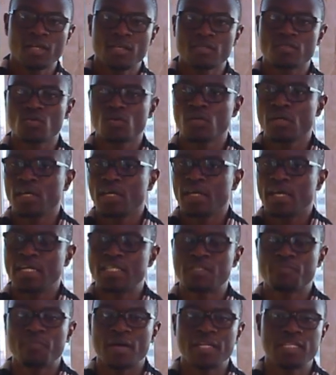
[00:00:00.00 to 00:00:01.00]
So
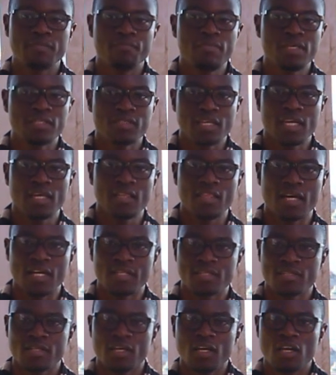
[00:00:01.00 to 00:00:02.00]
it might be said
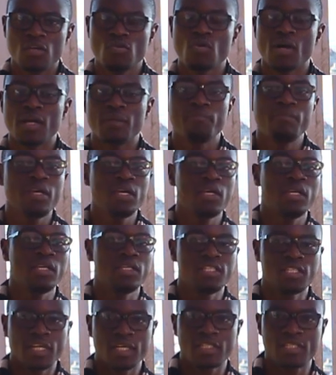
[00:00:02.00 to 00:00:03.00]
that you are being
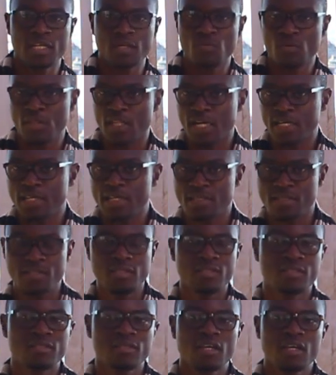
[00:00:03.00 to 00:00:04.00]
injected with a
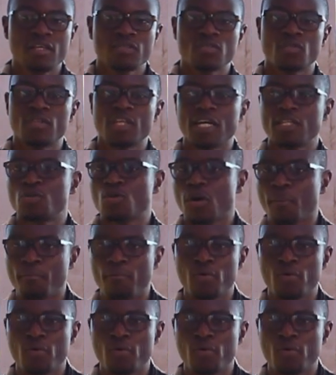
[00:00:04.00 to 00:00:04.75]
disease so that your